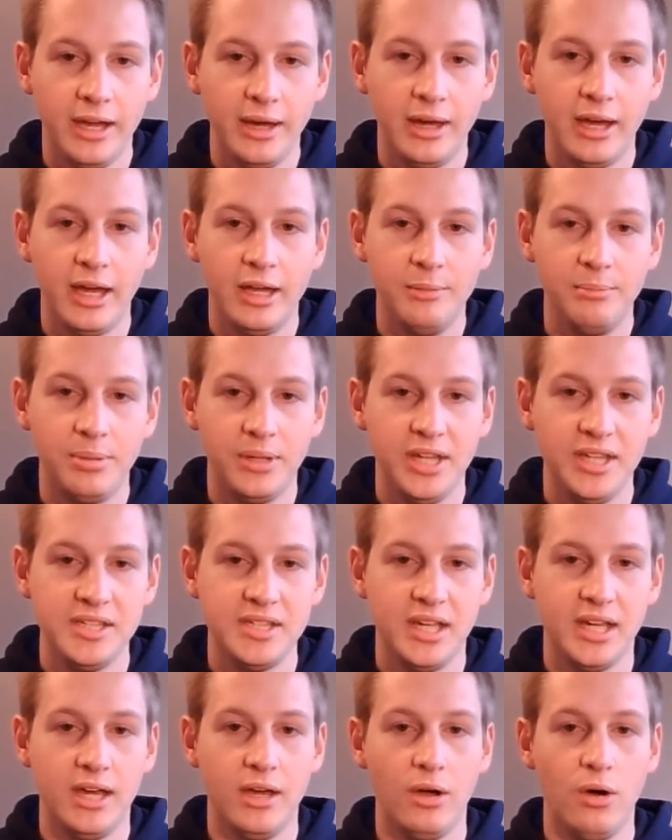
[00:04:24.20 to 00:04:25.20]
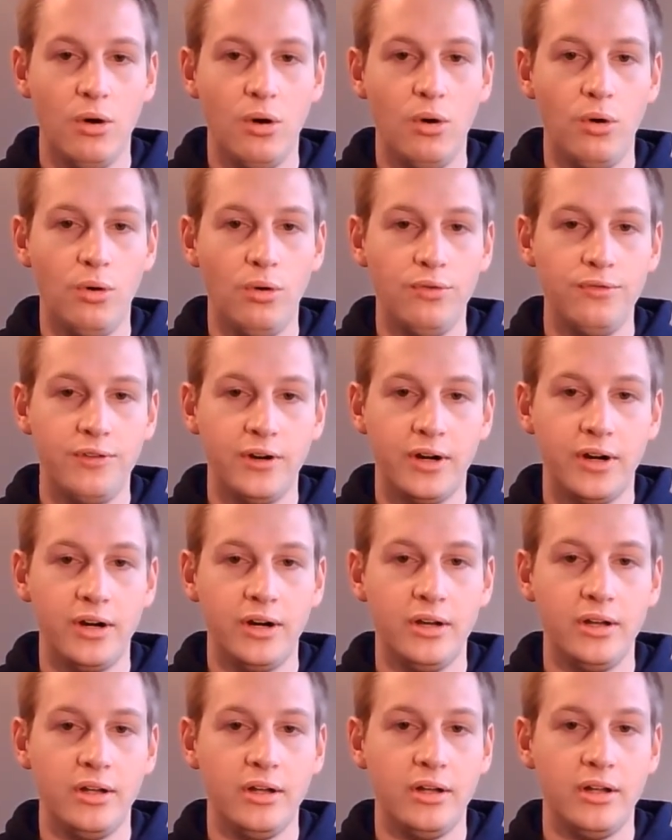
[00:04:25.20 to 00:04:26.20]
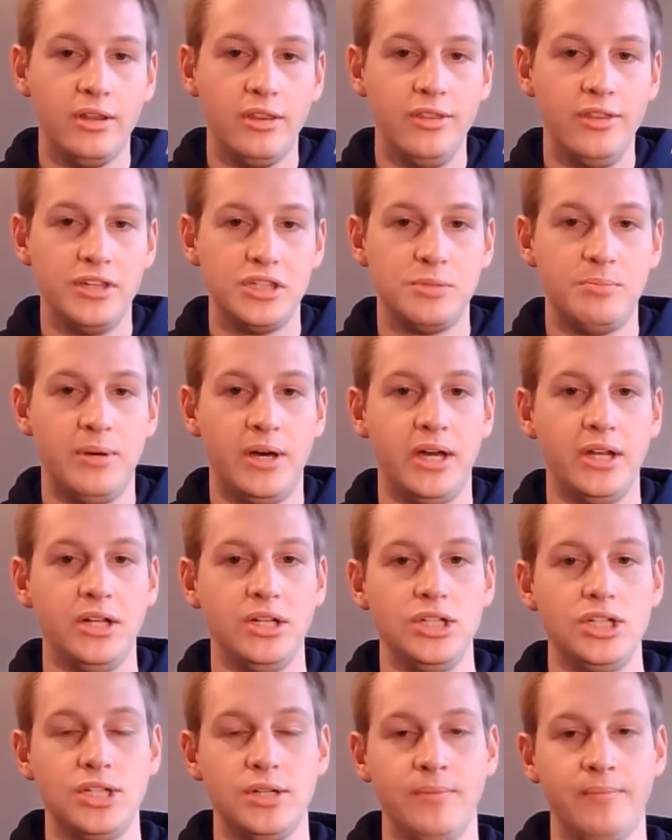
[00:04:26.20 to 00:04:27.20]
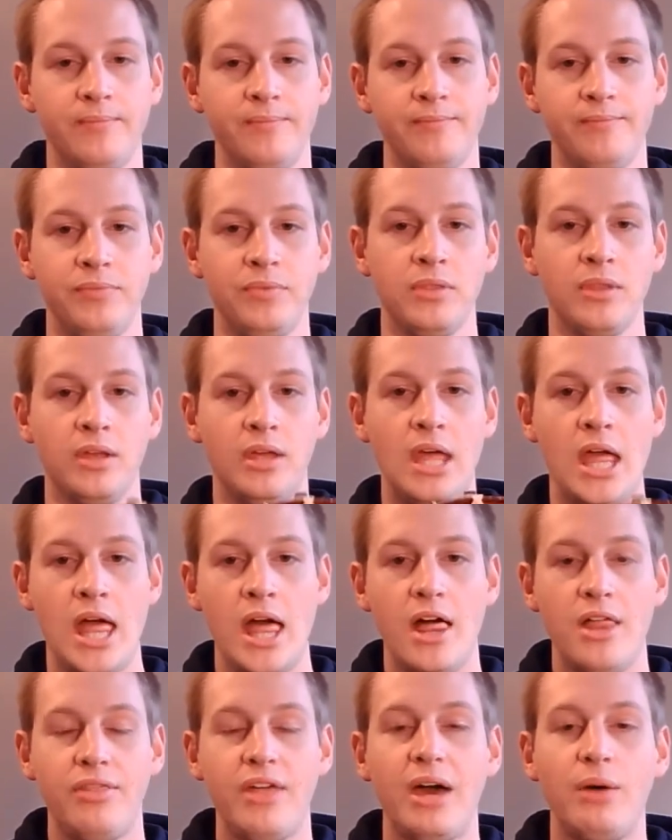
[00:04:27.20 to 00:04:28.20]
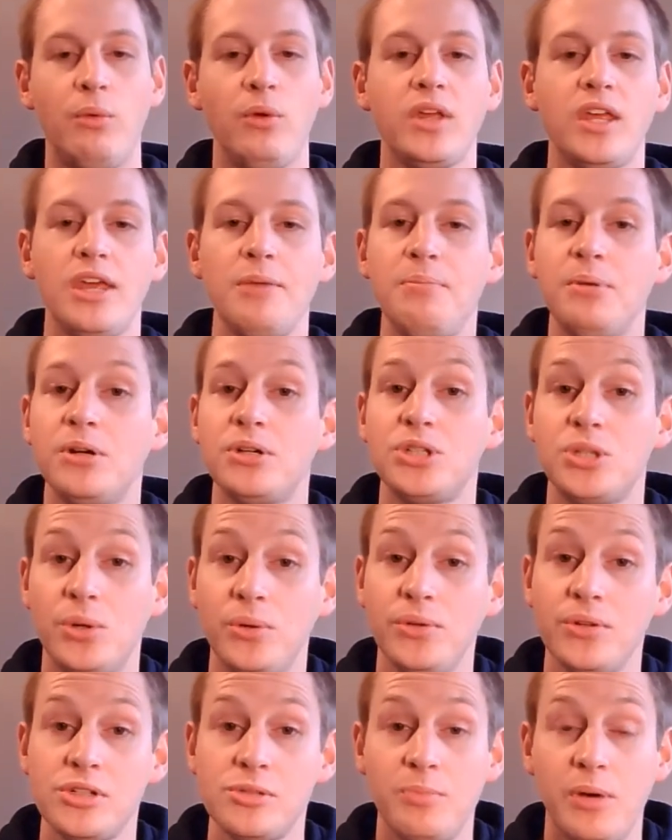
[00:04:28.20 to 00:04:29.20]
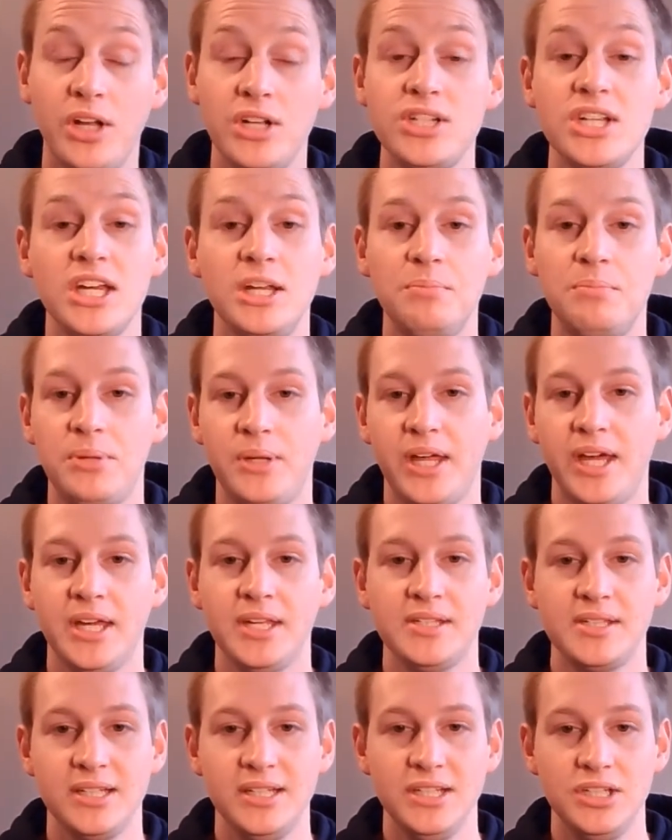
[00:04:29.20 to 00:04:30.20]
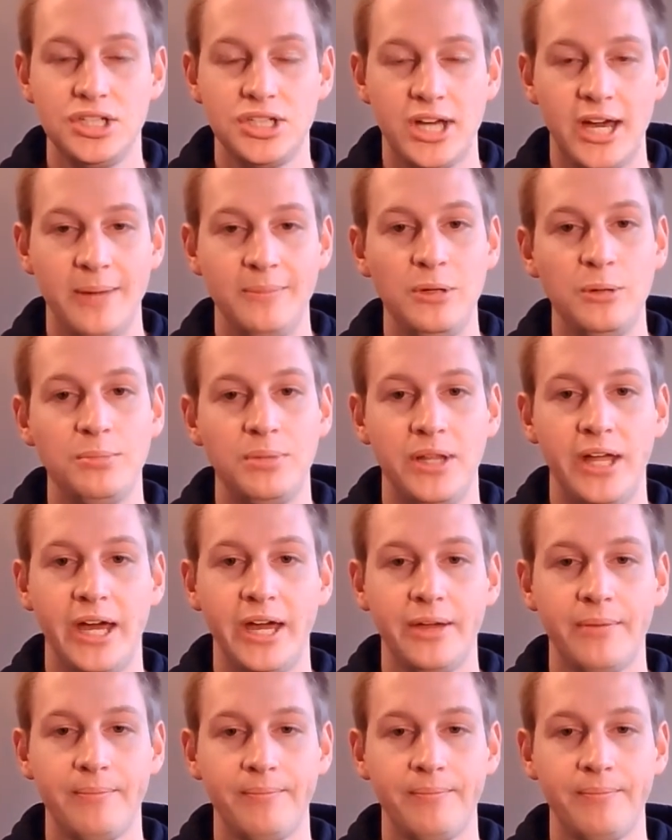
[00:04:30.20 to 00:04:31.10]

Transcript: and placing it over the sponge. That will keep your shoulder sponge in place each time you play.